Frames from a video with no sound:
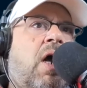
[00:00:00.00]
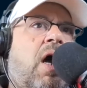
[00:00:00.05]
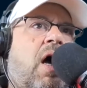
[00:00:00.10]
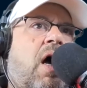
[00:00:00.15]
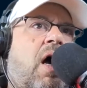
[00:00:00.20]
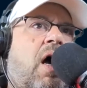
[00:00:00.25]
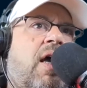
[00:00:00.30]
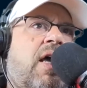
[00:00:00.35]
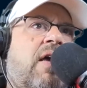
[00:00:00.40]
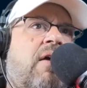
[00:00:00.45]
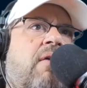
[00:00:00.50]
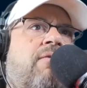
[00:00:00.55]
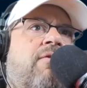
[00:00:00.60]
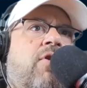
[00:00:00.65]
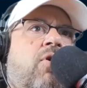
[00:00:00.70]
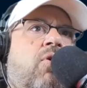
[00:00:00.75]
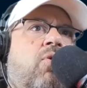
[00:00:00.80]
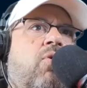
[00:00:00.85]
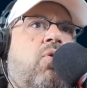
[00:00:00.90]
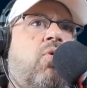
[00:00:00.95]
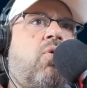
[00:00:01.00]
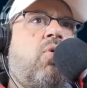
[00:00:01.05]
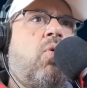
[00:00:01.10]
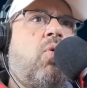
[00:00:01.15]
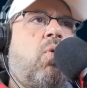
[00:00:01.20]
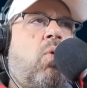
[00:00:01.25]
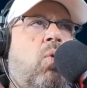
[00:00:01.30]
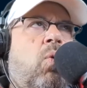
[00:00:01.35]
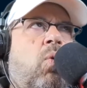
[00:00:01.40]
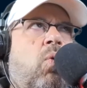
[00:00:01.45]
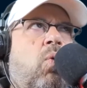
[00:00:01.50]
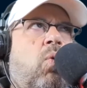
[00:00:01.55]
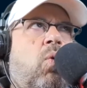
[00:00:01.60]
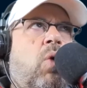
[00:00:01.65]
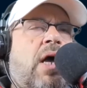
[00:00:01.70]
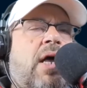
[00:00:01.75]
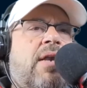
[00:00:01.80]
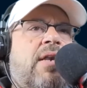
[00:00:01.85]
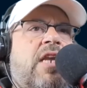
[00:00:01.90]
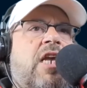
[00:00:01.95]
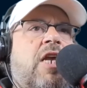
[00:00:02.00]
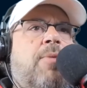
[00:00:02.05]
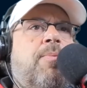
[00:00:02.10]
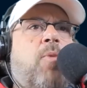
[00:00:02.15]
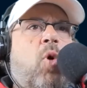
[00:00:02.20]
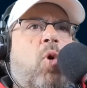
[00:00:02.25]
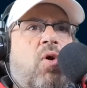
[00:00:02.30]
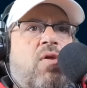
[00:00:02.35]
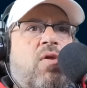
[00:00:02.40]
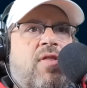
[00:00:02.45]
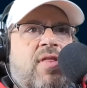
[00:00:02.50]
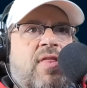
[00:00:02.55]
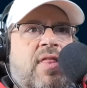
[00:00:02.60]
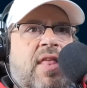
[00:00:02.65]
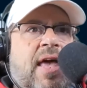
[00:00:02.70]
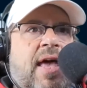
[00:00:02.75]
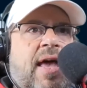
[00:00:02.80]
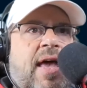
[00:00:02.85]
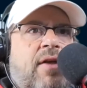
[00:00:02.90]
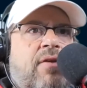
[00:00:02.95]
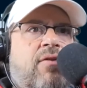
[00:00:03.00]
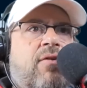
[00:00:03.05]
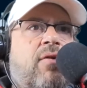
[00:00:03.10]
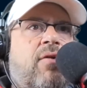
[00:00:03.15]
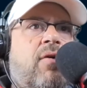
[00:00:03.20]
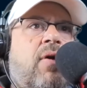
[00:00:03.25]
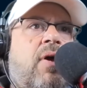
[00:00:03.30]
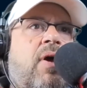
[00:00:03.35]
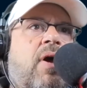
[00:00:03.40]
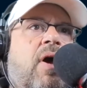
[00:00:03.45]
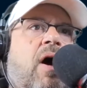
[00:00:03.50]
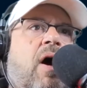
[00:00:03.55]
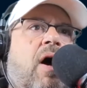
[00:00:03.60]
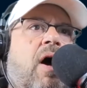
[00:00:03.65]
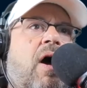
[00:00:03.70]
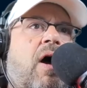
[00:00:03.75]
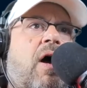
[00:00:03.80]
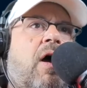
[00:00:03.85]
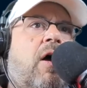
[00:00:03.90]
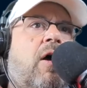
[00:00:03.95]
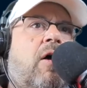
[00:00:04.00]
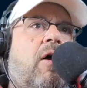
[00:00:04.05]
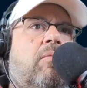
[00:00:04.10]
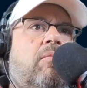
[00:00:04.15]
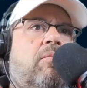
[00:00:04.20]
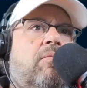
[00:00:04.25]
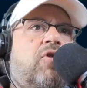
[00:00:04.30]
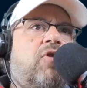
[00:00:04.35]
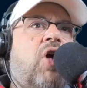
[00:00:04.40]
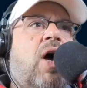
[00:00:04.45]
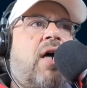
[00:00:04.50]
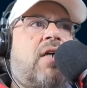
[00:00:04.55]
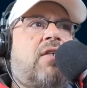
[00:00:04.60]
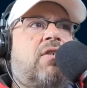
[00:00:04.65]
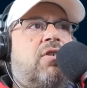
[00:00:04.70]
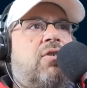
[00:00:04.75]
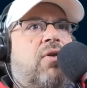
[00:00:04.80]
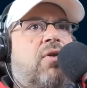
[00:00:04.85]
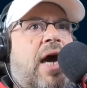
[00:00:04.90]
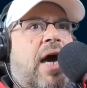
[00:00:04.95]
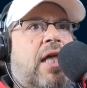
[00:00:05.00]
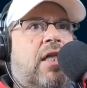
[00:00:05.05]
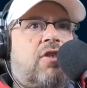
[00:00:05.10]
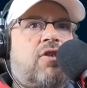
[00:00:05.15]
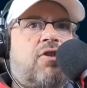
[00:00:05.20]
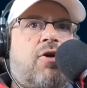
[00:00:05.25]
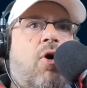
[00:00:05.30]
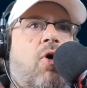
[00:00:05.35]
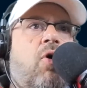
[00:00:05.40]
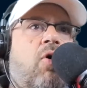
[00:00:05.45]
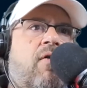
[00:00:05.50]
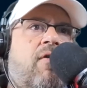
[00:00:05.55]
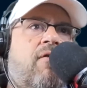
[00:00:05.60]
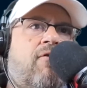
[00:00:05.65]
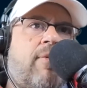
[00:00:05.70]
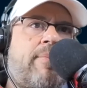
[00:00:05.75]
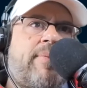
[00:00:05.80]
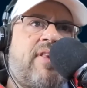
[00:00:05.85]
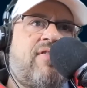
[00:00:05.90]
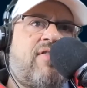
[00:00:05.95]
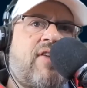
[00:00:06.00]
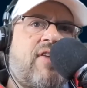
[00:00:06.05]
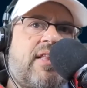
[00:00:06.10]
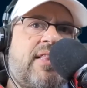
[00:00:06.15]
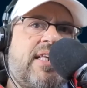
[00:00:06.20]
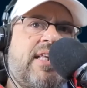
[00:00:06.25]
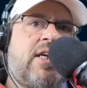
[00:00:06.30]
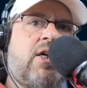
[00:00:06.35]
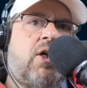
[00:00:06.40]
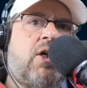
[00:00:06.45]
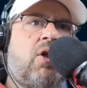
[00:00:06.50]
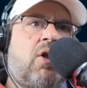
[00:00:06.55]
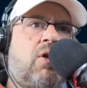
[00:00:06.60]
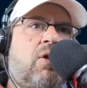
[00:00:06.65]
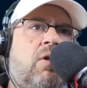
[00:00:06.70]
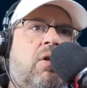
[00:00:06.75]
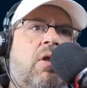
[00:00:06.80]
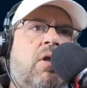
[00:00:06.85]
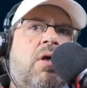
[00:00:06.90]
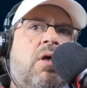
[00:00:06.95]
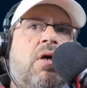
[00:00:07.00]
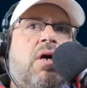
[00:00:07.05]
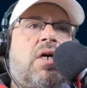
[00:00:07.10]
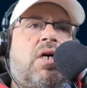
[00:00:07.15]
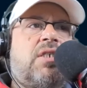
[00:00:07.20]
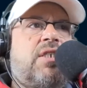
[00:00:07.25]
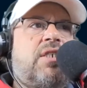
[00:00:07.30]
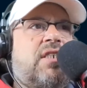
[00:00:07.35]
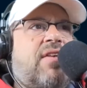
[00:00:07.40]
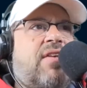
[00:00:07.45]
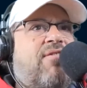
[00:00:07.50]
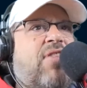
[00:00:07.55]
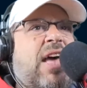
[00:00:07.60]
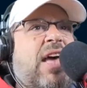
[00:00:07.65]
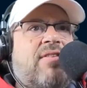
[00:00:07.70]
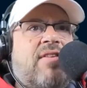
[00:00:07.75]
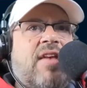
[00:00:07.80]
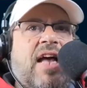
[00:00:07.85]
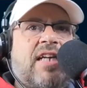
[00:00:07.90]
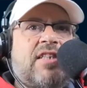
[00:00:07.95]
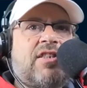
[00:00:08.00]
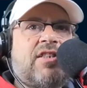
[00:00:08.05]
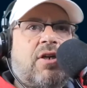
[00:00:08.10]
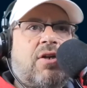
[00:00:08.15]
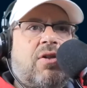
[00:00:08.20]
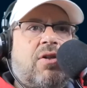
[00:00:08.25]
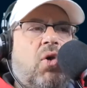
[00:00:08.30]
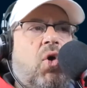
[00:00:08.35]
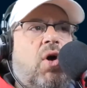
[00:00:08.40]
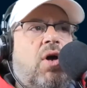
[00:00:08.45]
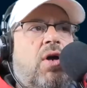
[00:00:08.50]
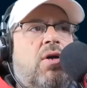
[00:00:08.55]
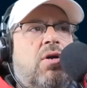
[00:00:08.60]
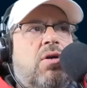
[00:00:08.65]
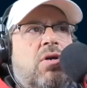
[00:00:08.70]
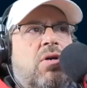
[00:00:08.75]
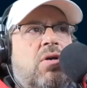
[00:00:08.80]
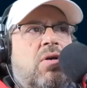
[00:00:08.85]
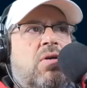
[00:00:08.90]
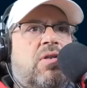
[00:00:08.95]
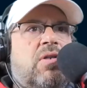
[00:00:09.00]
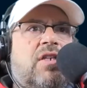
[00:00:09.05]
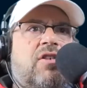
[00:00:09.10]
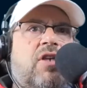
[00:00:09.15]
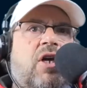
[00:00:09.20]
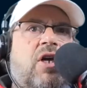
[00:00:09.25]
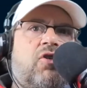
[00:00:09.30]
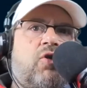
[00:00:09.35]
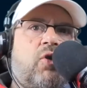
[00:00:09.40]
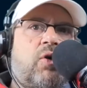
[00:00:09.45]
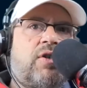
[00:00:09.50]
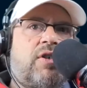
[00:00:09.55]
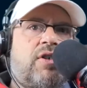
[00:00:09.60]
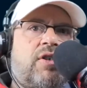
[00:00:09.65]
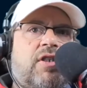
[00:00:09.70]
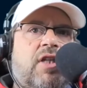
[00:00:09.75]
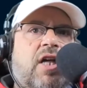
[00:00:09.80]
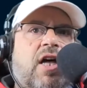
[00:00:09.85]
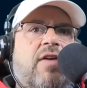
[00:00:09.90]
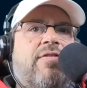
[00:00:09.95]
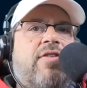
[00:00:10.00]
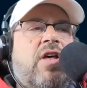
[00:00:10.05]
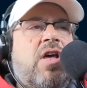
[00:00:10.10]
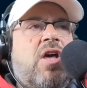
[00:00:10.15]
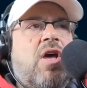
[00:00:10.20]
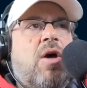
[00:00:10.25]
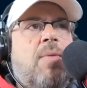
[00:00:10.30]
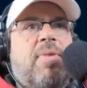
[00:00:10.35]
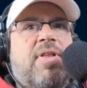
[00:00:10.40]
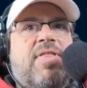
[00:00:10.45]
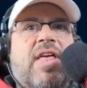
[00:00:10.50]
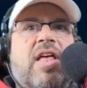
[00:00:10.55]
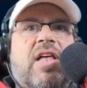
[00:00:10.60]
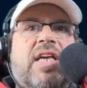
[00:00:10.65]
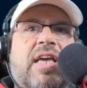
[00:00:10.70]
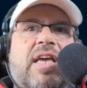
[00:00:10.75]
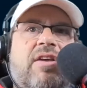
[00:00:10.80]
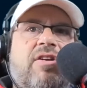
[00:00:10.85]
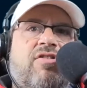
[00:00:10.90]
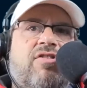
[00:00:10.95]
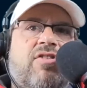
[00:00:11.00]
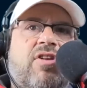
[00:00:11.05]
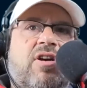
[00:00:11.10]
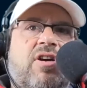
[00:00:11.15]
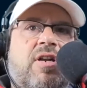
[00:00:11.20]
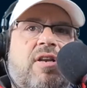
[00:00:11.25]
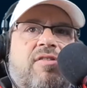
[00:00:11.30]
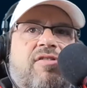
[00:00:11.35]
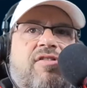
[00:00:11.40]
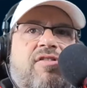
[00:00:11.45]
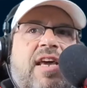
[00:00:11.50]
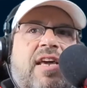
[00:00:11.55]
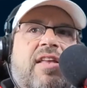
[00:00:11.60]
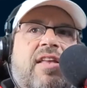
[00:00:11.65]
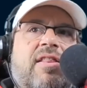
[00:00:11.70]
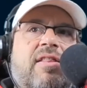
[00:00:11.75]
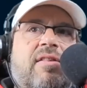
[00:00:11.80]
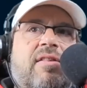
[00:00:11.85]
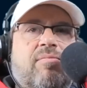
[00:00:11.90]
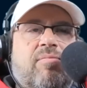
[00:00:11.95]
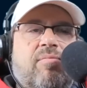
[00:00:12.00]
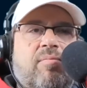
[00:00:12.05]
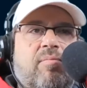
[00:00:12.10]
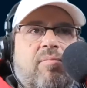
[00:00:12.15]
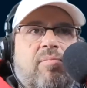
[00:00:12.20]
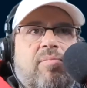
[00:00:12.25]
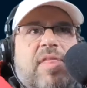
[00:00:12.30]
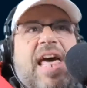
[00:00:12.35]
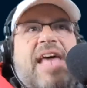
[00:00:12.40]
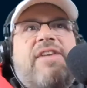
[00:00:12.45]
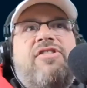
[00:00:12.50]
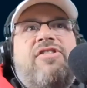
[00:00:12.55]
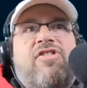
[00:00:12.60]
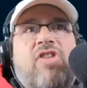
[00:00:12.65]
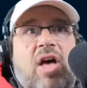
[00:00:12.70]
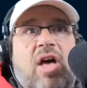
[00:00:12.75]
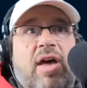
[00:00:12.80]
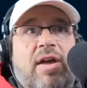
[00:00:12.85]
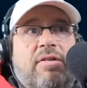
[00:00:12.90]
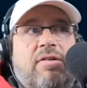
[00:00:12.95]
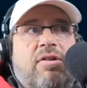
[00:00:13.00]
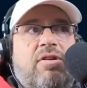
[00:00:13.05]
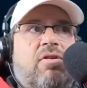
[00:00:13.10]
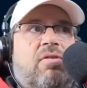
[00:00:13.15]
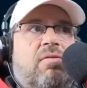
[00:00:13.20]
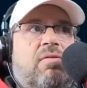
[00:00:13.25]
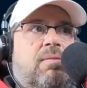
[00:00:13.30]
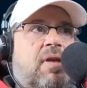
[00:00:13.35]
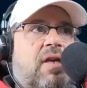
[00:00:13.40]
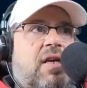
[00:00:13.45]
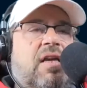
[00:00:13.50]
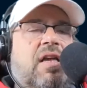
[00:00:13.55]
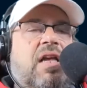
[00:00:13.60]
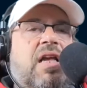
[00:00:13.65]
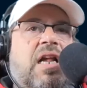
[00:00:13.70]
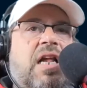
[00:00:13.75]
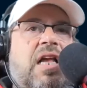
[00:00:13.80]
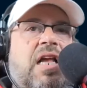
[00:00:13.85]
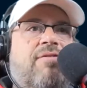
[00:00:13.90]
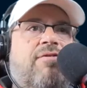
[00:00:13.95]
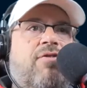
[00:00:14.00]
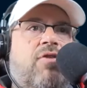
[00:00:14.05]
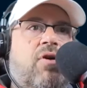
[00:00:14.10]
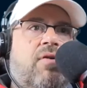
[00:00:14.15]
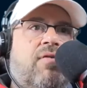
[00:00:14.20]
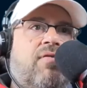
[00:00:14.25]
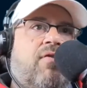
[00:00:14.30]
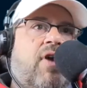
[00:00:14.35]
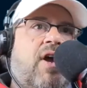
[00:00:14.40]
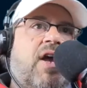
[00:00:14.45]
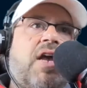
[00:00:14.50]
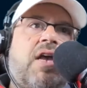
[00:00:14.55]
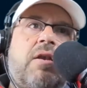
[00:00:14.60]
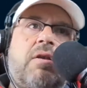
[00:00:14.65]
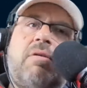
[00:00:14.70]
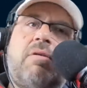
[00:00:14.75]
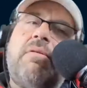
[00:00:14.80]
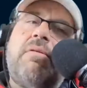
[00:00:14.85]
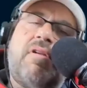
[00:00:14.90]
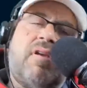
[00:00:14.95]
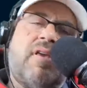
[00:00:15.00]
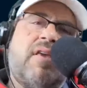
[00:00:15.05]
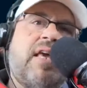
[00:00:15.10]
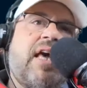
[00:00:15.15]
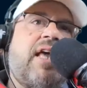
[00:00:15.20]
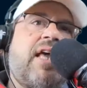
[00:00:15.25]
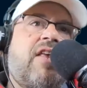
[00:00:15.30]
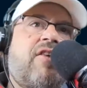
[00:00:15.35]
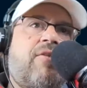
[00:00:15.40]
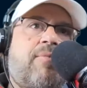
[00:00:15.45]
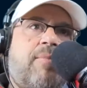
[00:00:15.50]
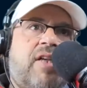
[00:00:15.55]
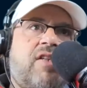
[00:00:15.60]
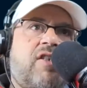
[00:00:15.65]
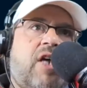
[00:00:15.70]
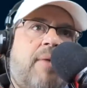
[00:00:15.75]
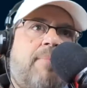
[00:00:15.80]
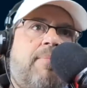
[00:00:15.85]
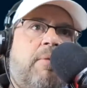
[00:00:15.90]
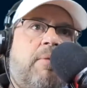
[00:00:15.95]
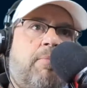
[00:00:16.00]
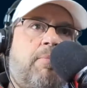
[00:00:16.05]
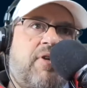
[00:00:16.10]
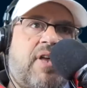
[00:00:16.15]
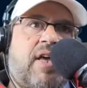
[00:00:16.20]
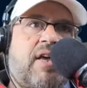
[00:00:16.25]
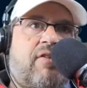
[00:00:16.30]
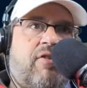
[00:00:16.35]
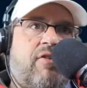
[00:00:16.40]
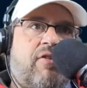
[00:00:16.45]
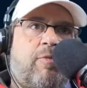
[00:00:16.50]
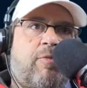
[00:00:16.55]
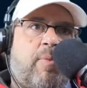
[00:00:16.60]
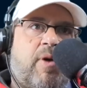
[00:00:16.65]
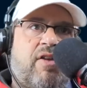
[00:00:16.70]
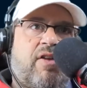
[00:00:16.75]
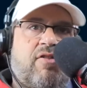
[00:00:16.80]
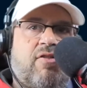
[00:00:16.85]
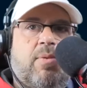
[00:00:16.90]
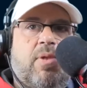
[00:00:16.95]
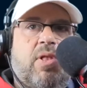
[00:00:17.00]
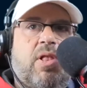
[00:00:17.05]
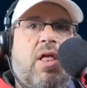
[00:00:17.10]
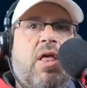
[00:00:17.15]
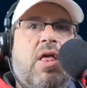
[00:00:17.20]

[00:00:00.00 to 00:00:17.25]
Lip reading: If you need more than that, talk to Alex Koch from Insight Legal. She's a fantastic lawyer, does all sorts of stuff, but they'll get you started. Second, that aside, if you're afraid, get as much IP protection as possible.